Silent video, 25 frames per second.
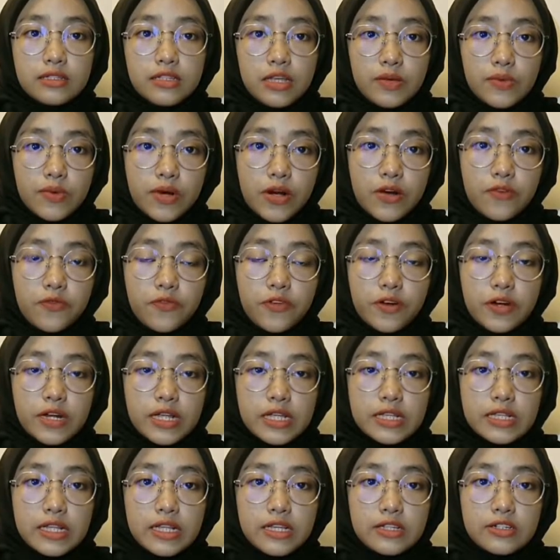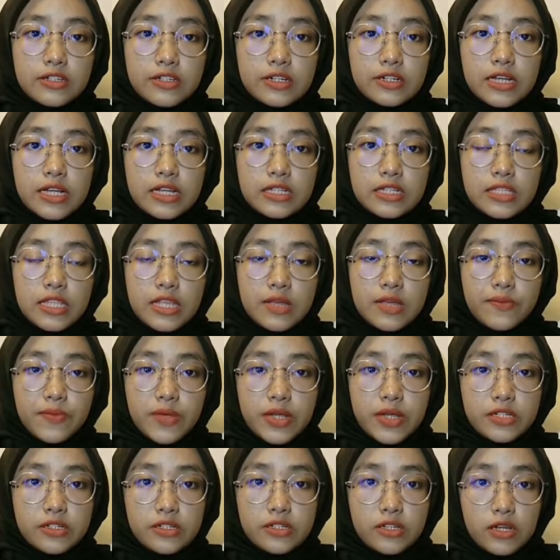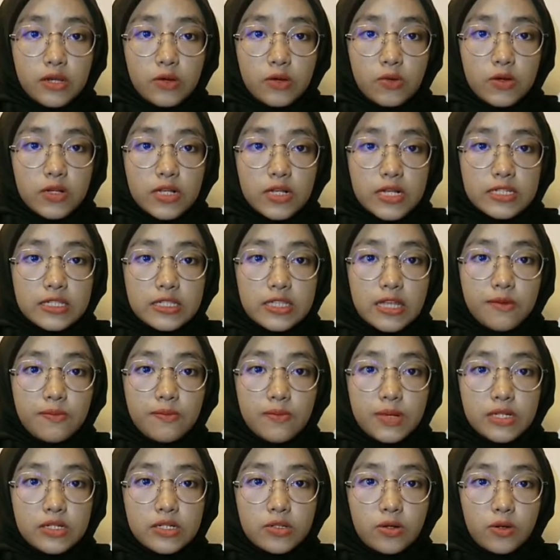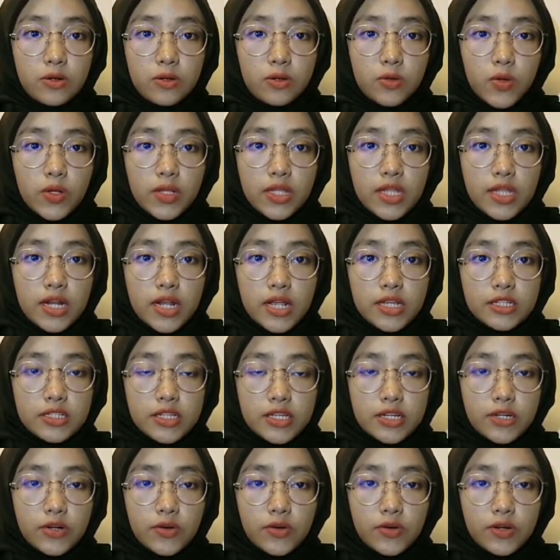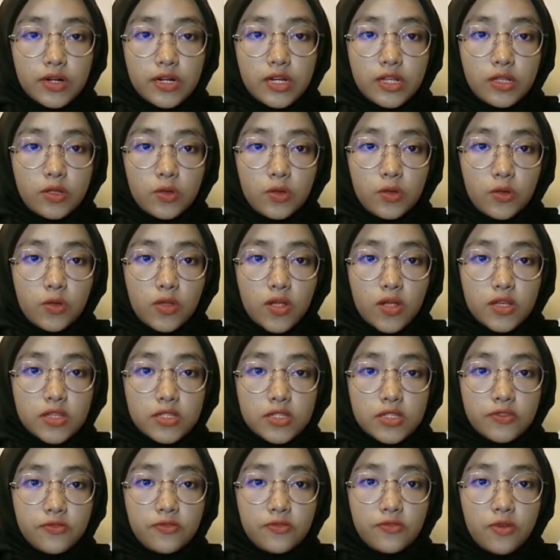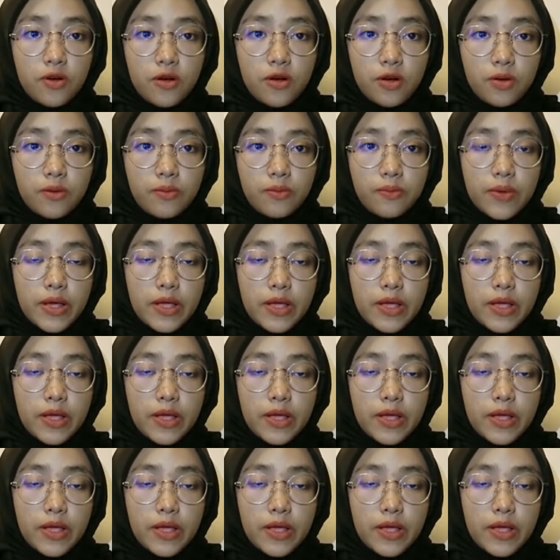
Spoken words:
Jamirah Food Industry SDN-BHD was established on 29 January 2004